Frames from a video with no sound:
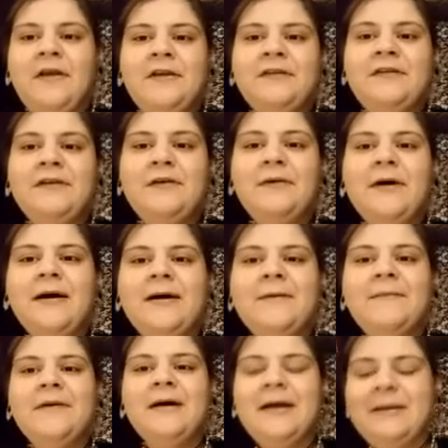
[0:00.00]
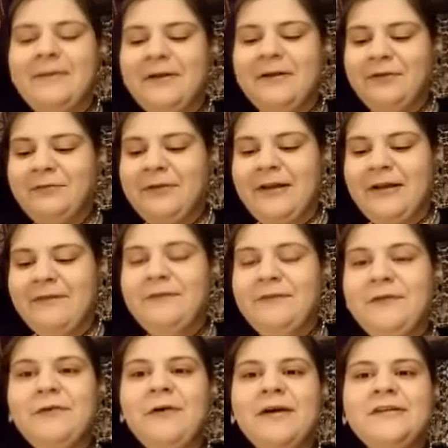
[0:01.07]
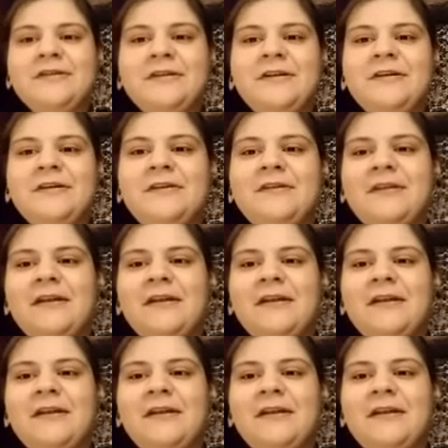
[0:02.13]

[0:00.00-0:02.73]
So I imagine we have a few questions